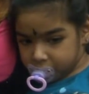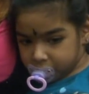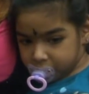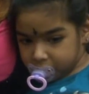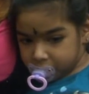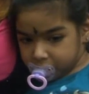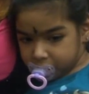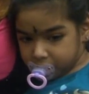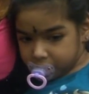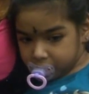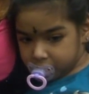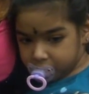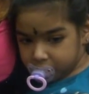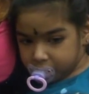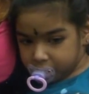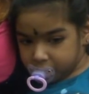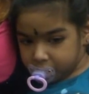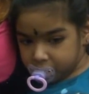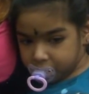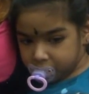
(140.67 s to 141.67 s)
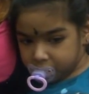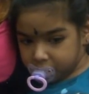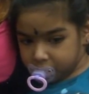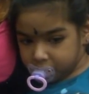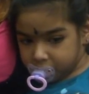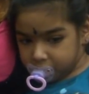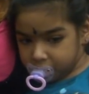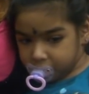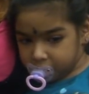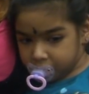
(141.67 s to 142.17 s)

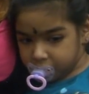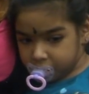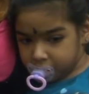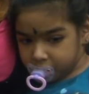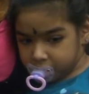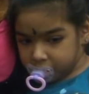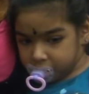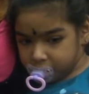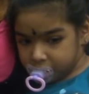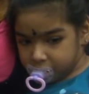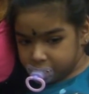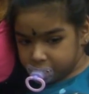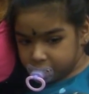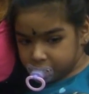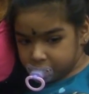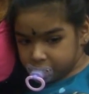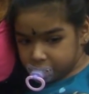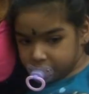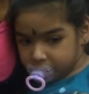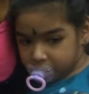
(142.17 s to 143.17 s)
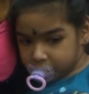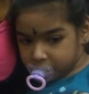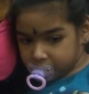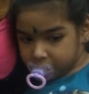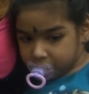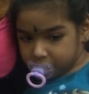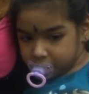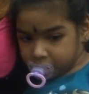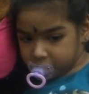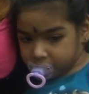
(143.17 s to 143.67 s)

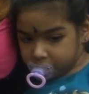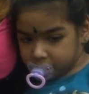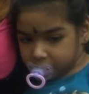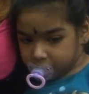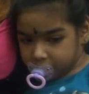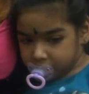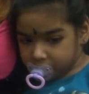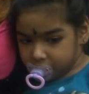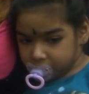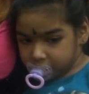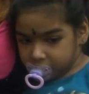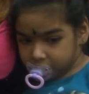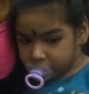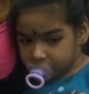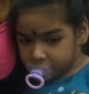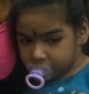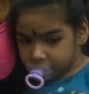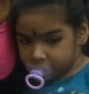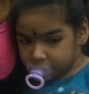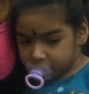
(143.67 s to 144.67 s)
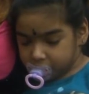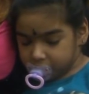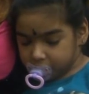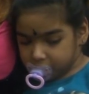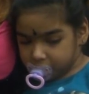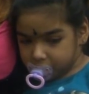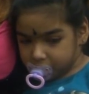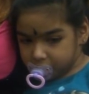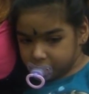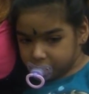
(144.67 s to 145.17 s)

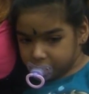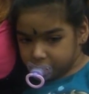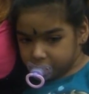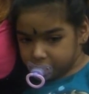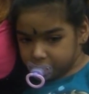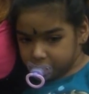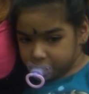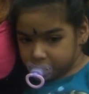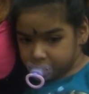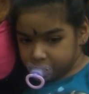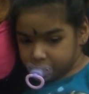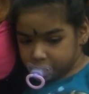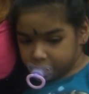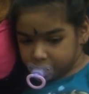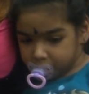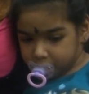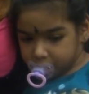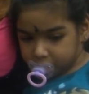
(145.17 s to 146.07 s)
(not speaking)